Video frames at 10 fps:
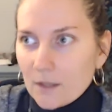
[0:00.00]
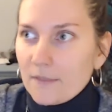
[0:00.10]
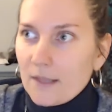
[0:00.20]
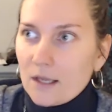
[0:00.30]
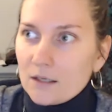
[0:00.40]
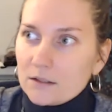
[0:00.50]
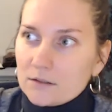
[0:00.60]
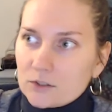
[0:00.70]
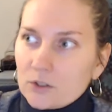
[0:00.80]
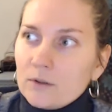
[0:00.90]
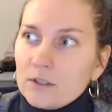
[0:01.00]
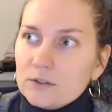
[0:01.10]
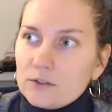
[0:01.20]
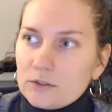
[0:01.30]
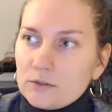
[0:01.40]
that is going
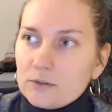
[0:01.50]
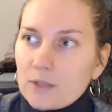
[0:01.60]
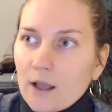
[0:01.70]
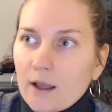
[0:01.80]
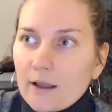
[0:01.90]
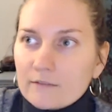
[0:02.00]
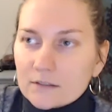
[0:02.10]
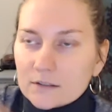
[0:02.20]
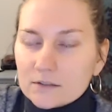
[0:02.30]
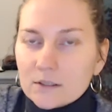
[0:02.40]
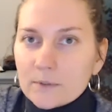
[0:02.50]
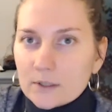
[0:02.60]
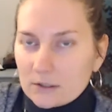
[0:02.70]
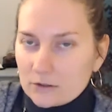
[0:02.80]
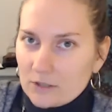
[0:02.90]
to have a
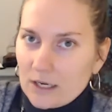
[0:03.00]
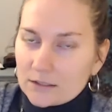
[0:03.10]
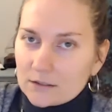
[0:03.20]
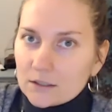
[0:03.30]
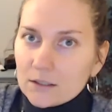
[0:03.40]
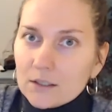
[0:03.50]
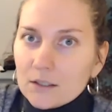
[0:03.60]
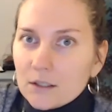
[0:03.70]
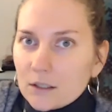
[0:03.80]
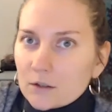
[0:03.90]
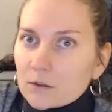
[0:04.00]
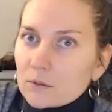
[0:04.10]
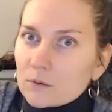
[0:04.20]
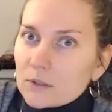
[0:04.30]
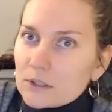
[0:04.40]
subcontractor
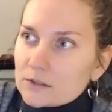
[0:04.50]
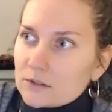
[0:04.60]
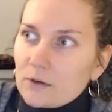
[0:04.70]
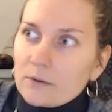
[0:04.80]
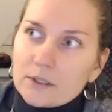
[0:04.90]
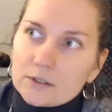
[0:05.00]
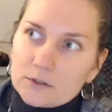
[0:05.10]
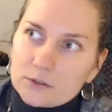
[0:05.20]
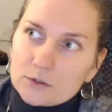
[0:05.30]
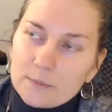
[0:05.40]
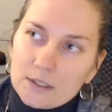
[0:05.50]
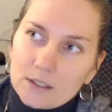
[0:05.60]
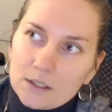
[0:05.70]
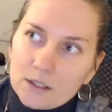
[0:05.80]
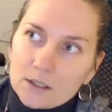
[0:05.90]
who is going to
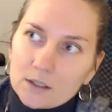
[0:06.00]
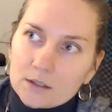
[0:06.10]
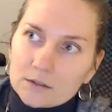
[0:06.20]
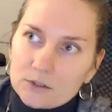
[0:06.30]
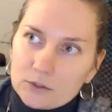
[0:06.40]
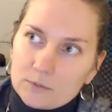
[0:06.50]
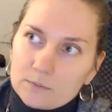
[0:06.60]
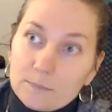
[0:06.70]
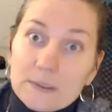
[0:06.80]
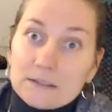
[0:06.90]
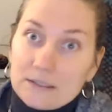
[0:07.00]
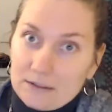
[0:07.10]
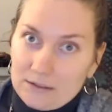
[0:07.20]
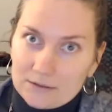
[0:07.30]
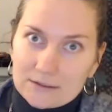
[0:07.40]
be building
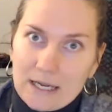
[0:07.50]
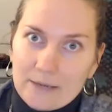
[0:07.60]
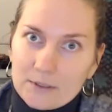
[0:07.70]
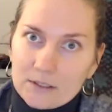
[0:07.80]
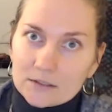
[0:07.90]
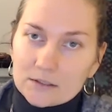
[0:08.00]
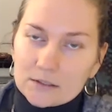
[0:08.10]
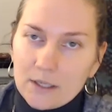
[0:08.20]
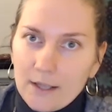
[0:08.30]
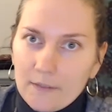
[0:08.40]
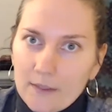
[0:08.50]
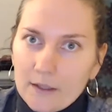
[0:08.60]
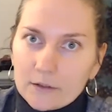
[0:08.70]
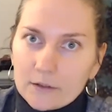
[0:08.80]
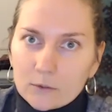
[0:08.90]
these cabinets. And then
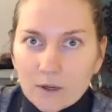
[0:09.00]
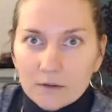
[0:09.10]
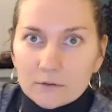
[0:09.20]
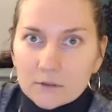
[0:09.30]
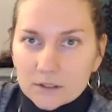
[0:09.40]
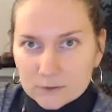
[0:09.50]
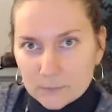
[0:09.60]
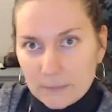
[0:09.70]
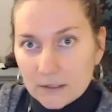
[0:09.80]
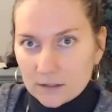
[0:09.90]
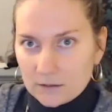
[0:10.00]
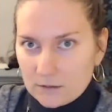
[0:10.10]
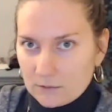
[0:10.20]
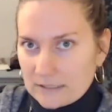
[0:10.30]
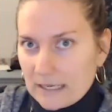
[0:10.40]
whoever is building
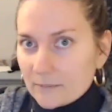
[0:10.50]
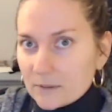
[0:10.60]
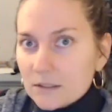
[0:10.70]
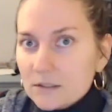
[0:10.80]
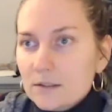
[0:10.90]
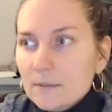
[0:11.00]
those cabinets,